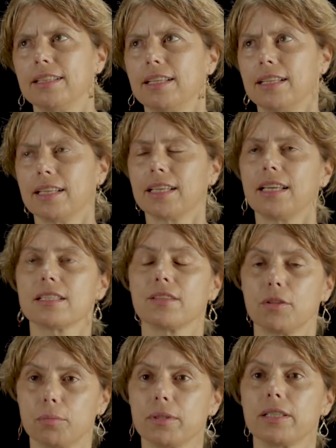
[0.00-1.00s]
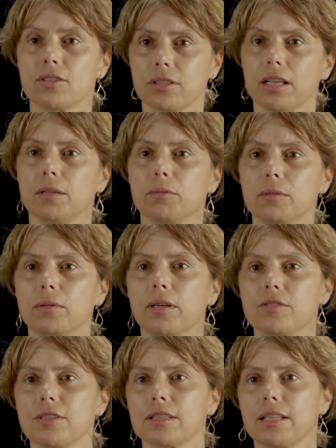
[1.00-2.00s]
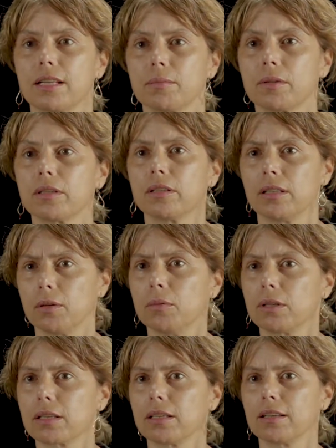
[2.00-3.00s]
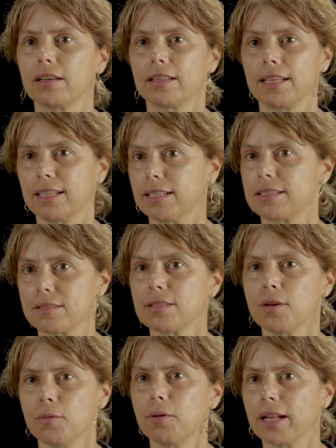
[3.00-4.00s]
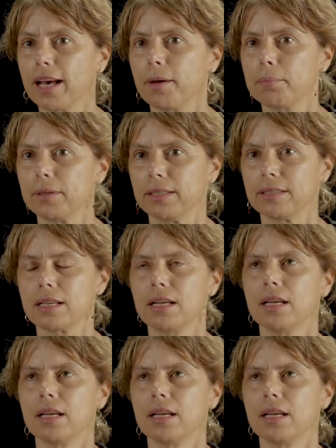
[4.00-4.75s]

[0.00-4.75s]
in the case of the British Library project that I'm currently working on, that is what happened.